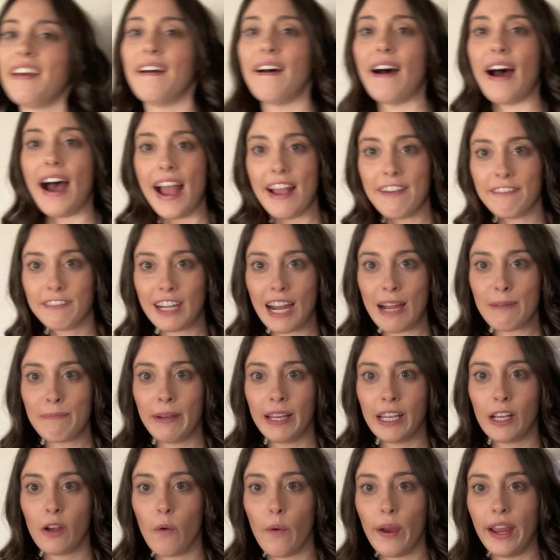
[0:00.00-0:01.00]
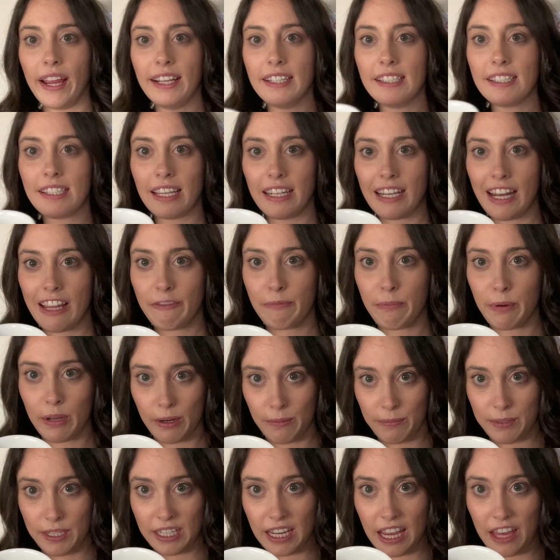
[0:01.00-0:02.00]
I've grabbed my coins and I've put
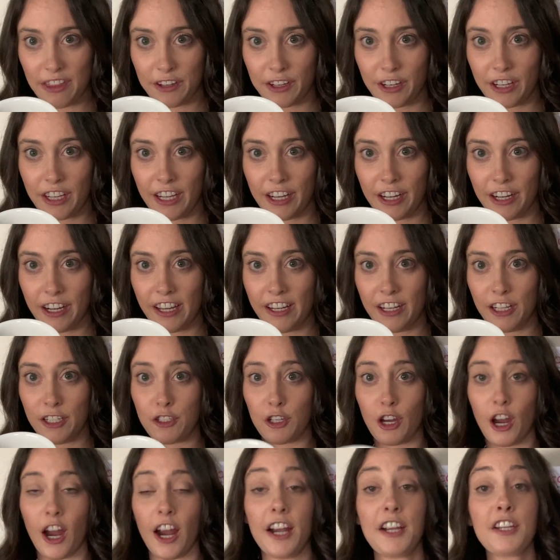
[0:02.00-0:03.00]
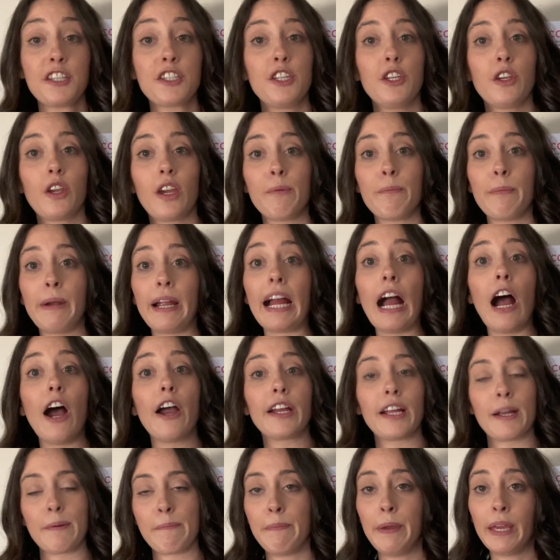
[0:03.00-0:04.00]
them together here in a jar. So you can bring
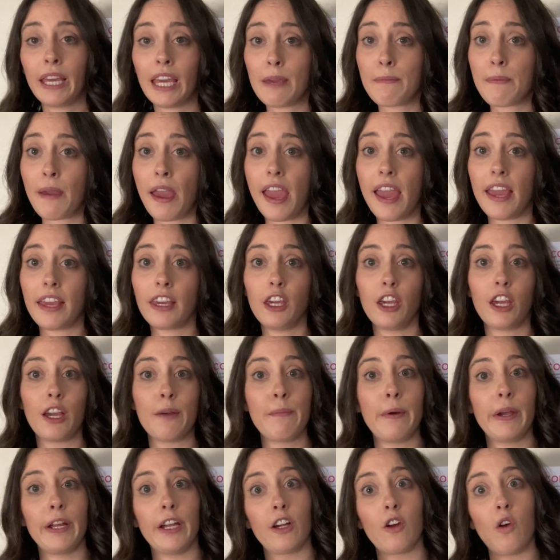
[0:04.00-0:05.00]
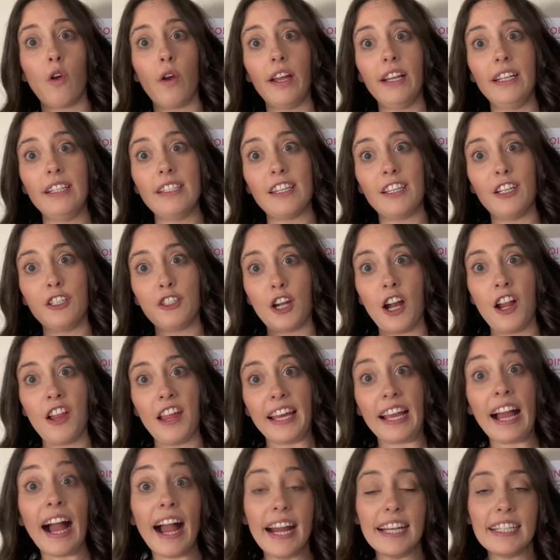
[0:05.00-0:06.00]
out your piggy bank, you can put your coins in a jar
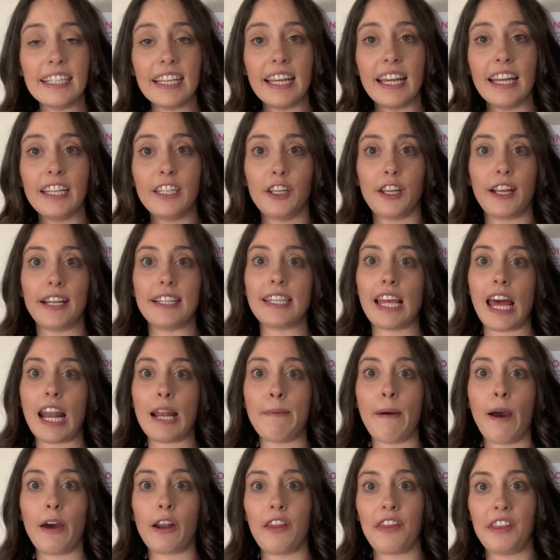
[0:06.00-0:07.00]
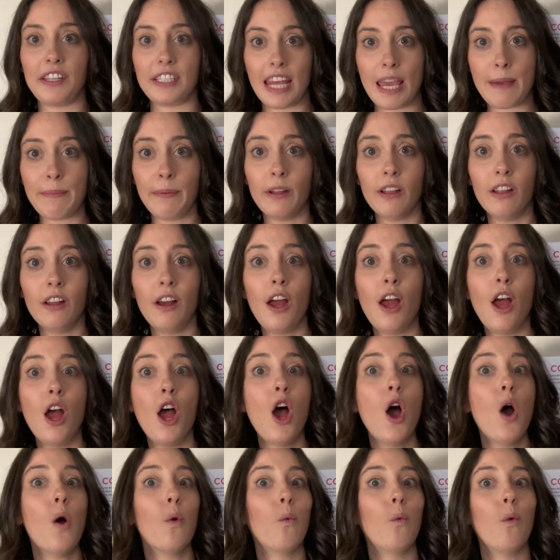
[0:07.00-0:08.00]
like I did, you can set them out on the table.
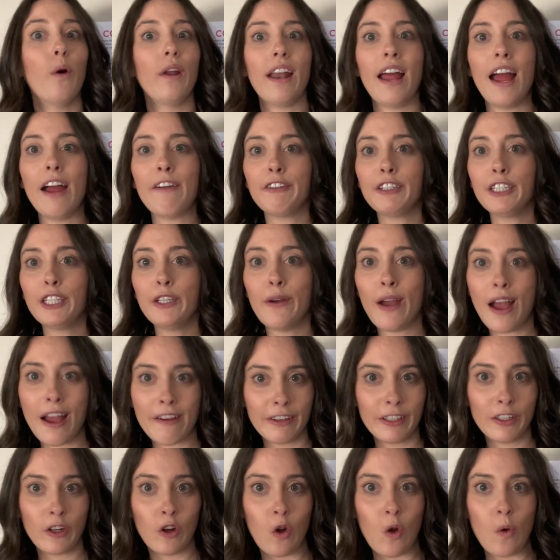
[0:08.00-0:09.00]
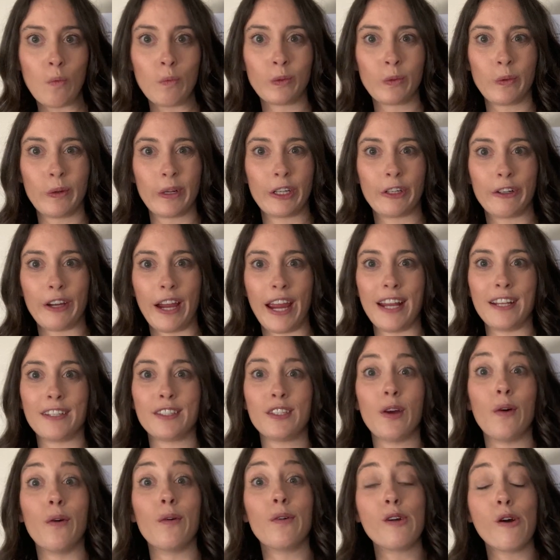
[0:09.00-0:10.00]
Whatever you have at home will work great.
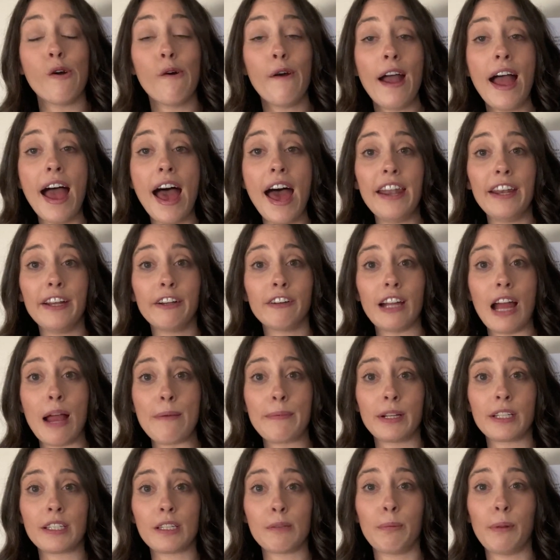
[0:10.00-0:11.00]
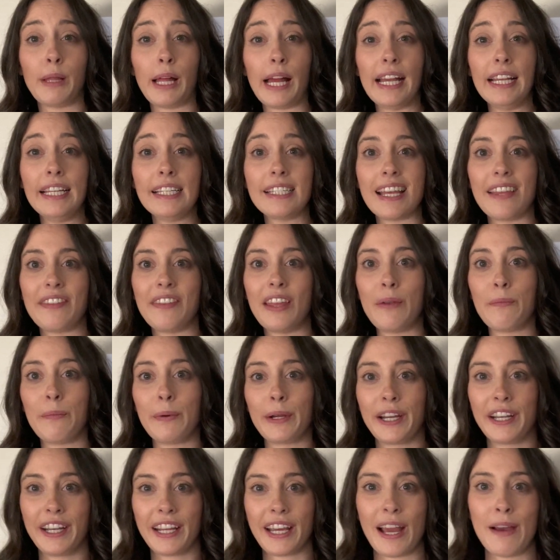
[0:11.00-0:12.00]
So go ahead and grab your supplies, and then
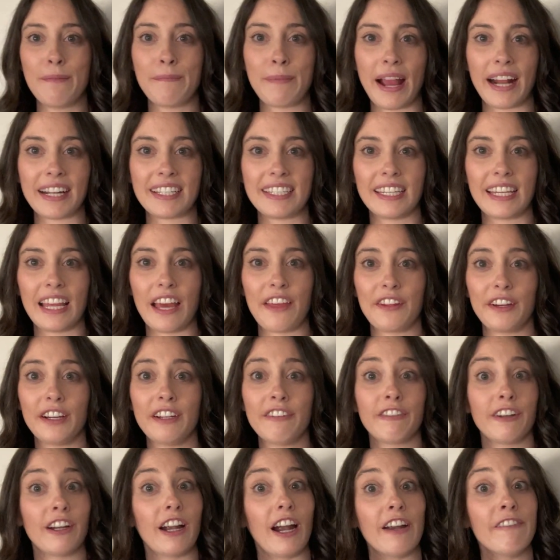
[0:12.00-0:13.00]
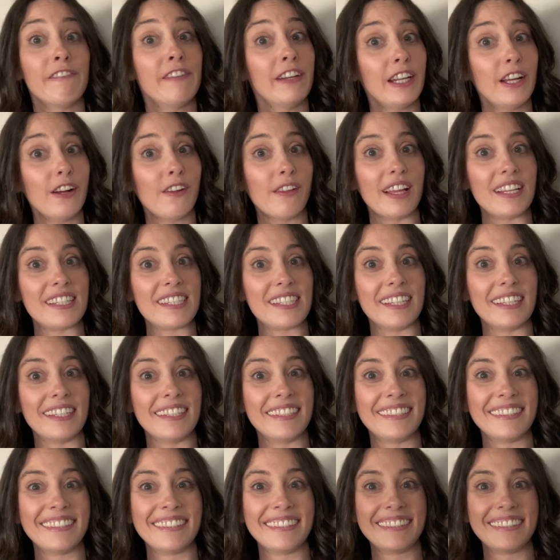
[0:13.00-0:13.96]
we're going to come back together for our video lesson.